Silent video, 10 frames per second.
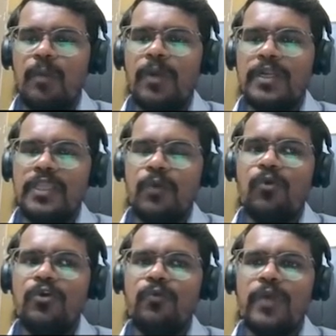but they
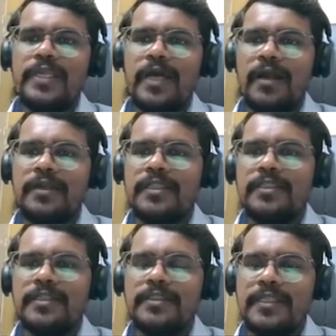won't wait until
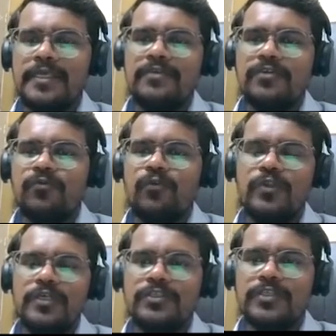the 3 years or 4
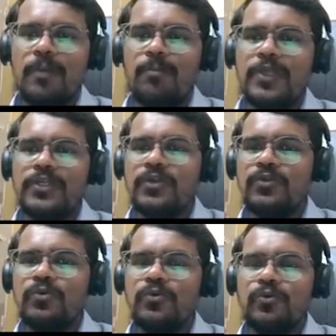years completion
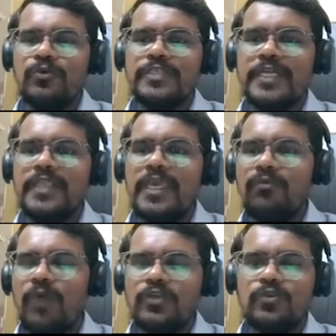to send the
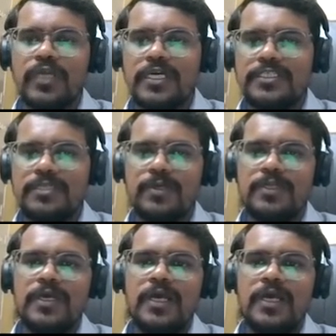invoice to the customer.